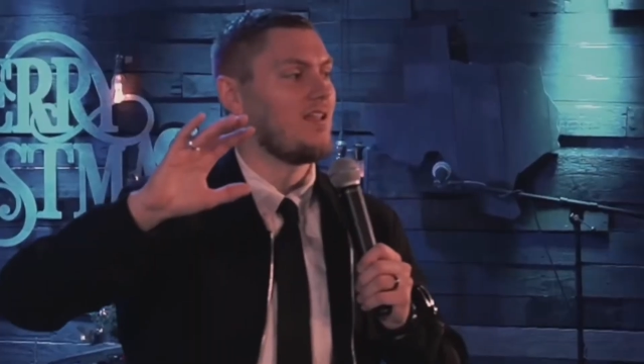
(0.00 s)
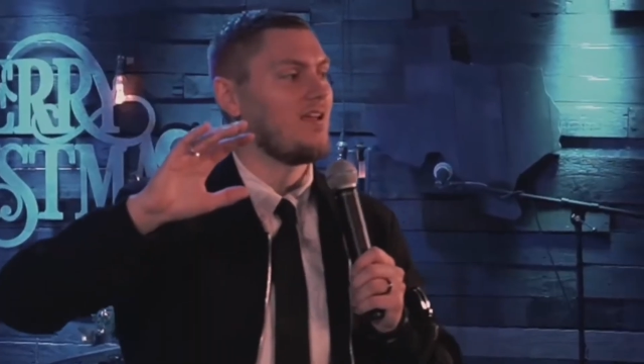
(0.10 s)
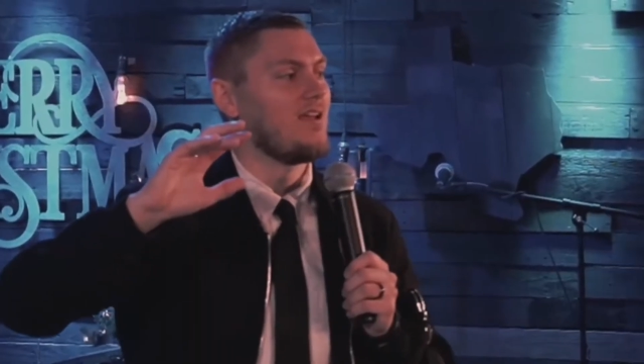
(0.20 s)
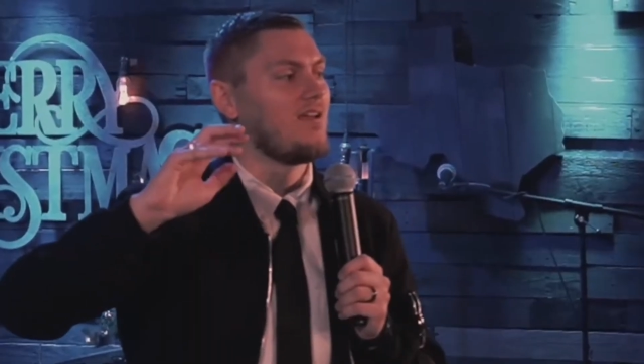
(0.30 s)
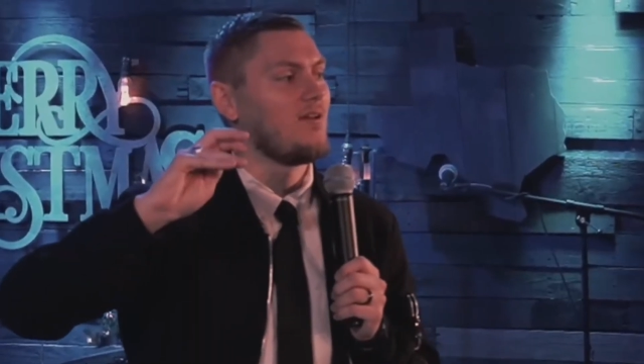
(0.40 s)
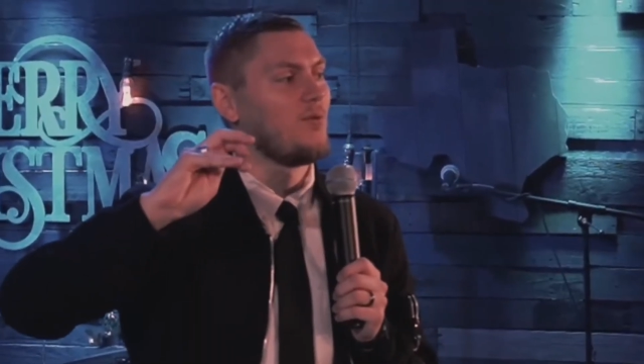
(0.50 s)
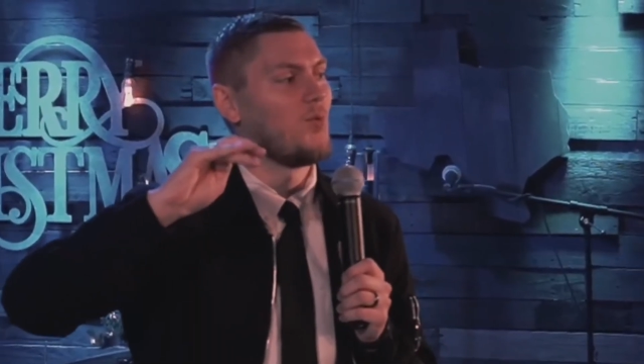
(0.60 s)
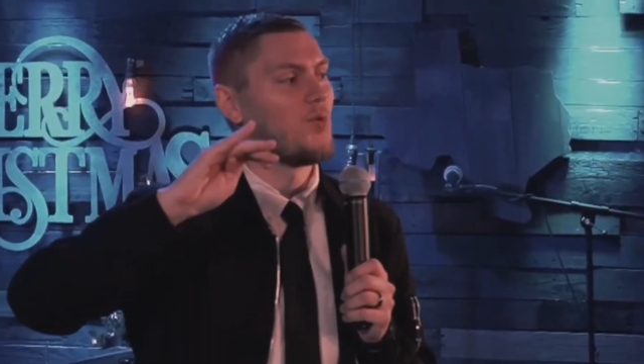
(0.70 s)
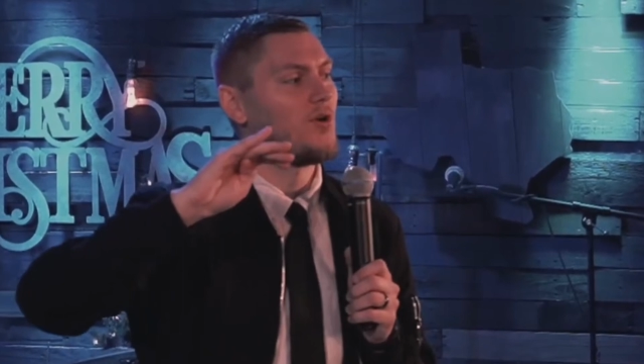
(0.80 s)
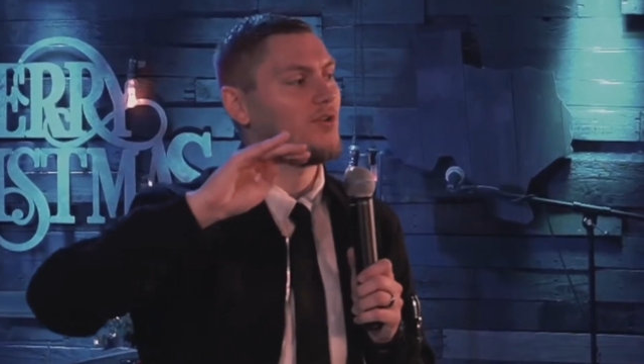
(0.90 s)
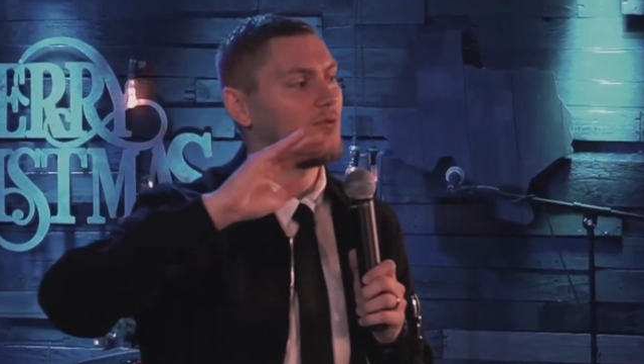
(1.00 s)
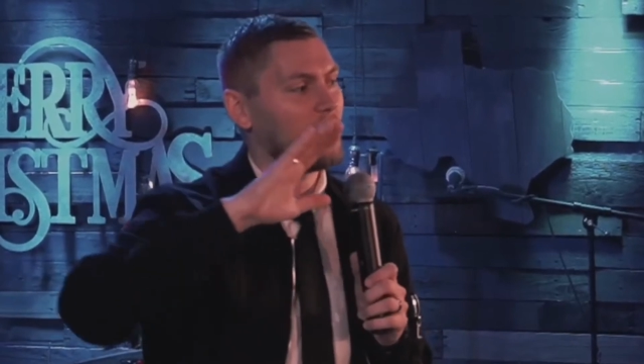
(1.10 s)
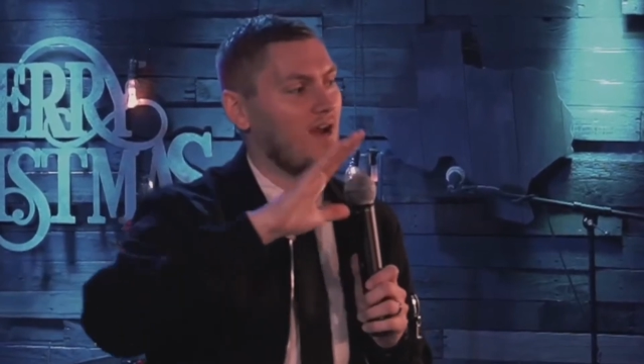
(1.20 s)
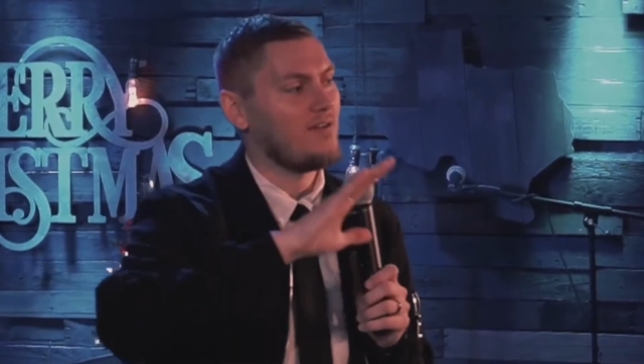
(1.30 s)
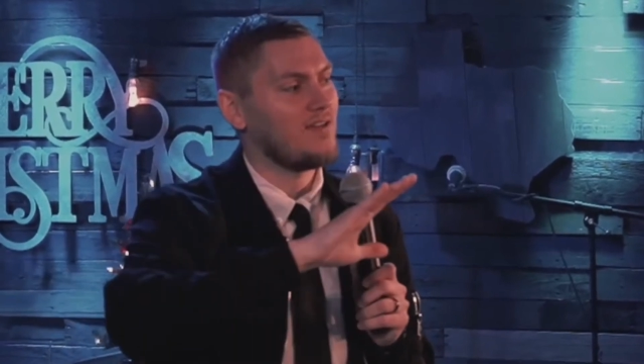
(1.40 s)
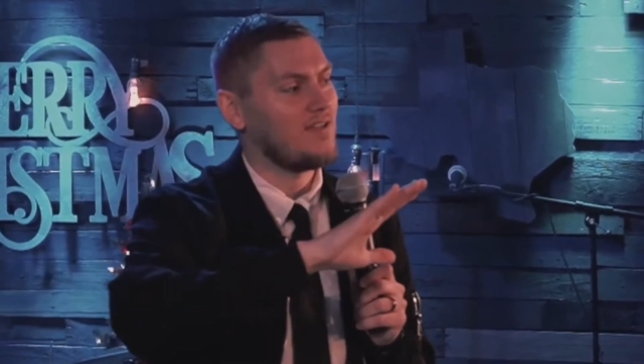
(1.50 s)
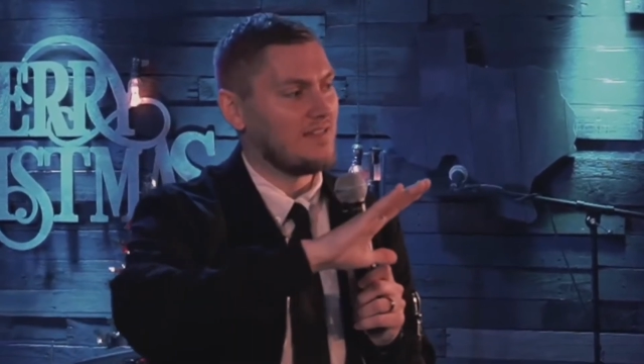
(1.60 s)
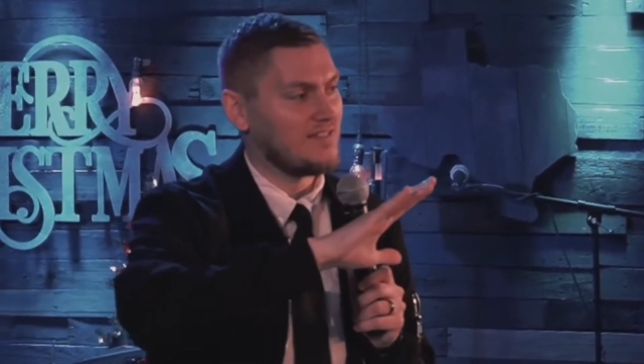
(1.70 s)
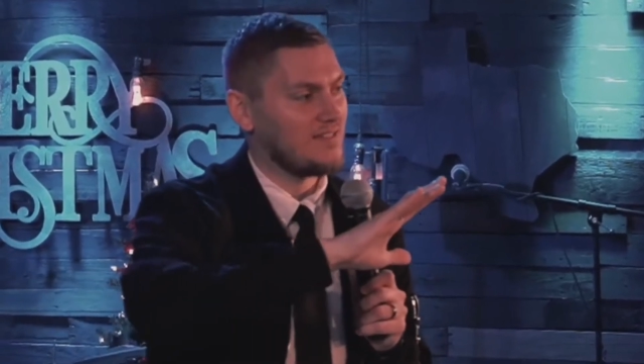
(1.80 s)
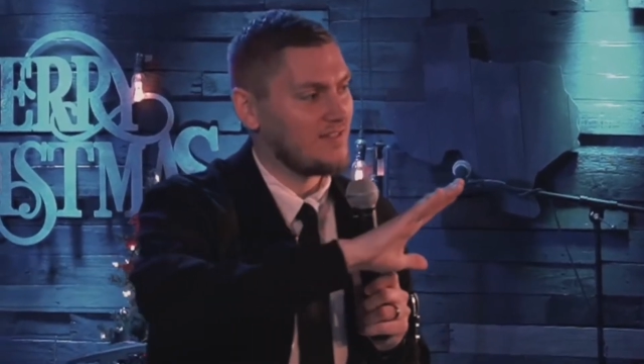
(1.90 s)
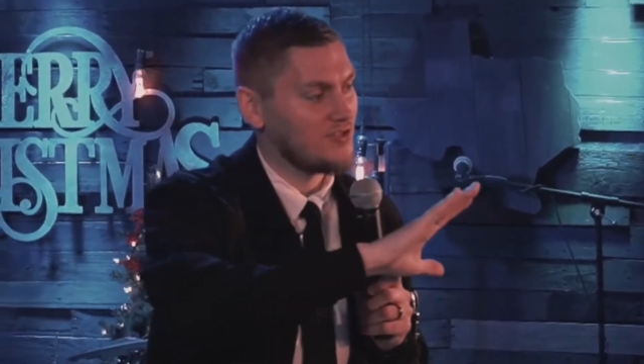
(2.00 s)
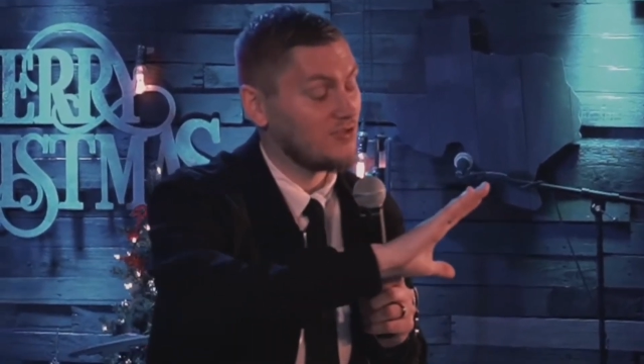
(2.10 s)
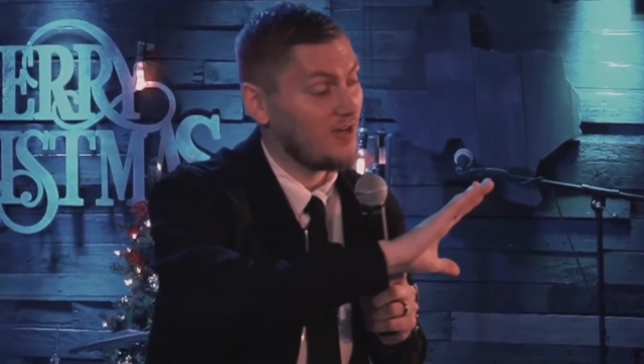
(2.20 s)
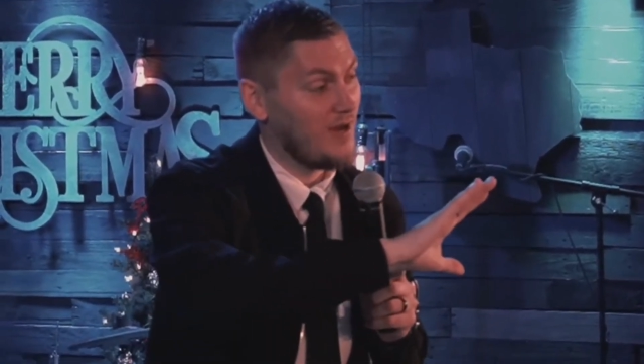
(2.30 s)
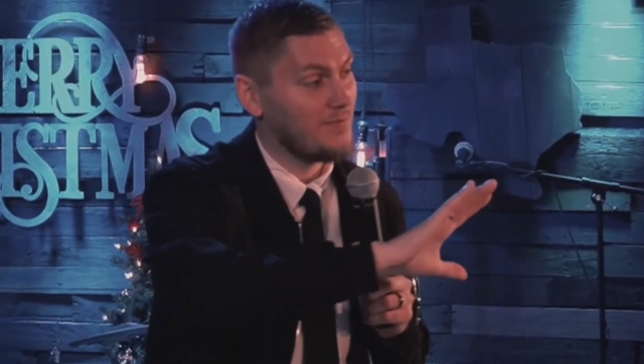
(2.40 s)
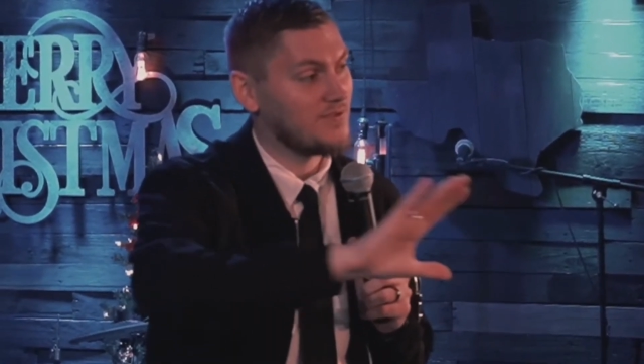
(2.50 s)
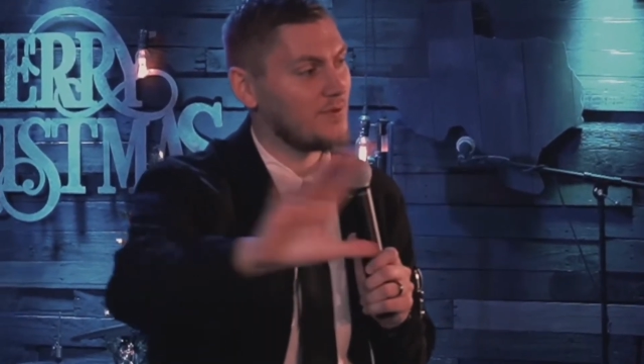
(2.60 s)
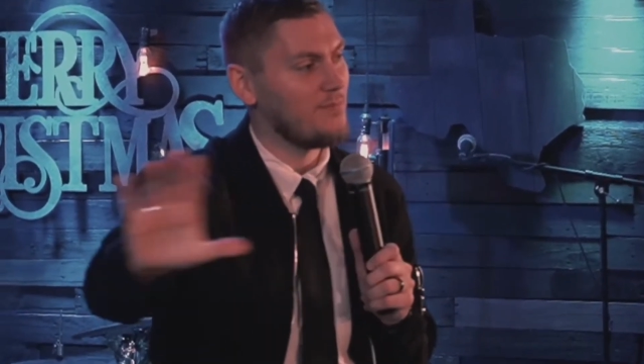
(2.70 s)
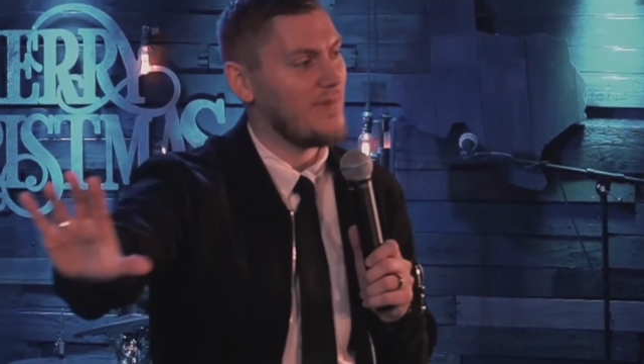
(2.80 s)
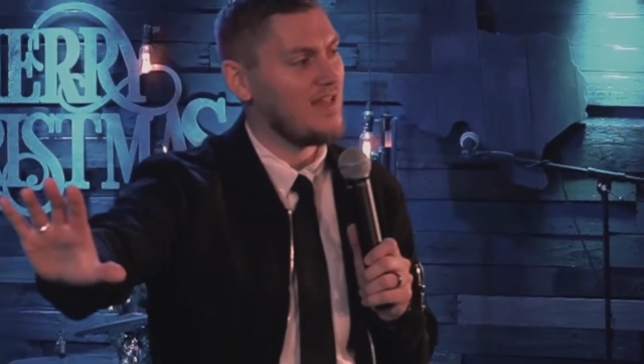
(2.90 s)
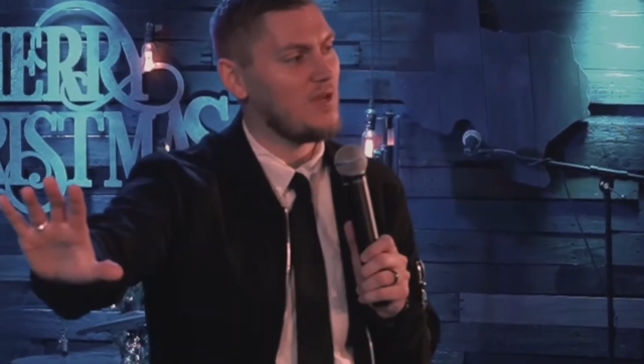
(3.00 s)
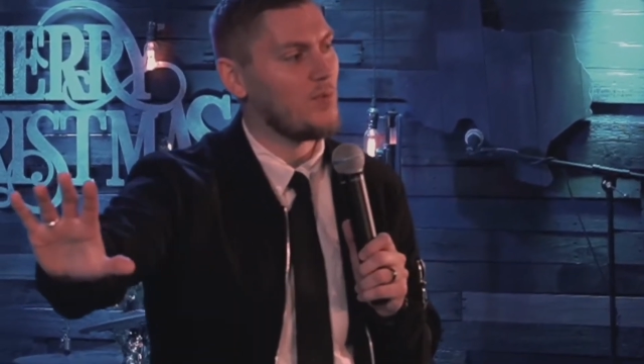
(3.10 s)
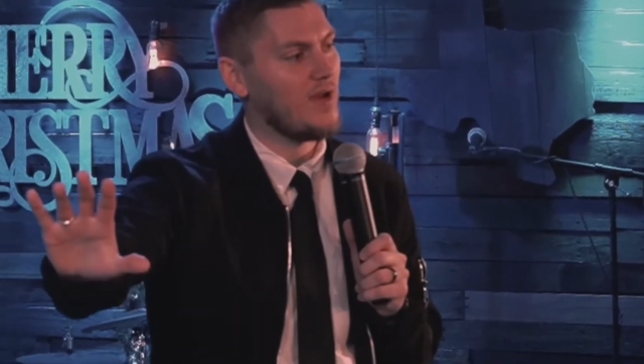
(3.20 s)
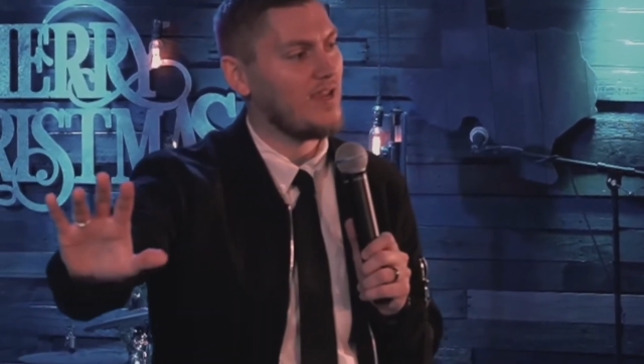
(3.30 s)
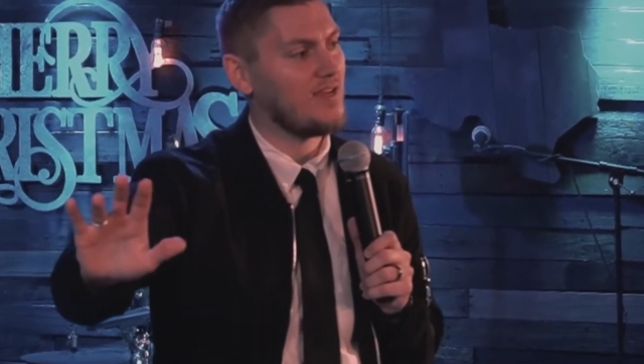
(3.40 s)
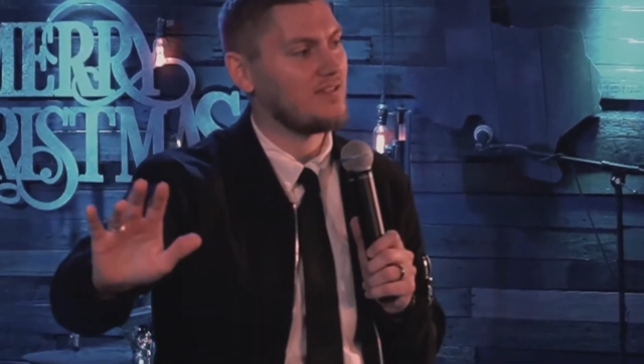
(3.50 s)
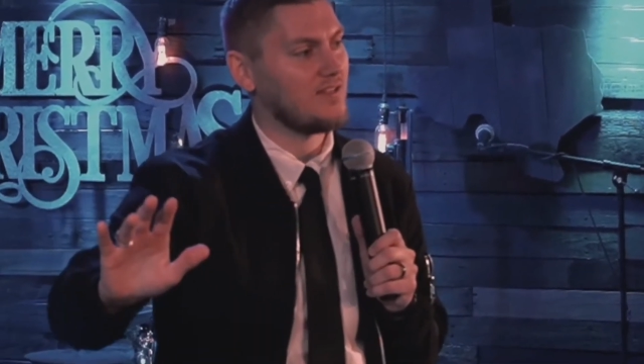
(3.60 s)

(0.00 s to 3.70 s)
The world around us describes many ways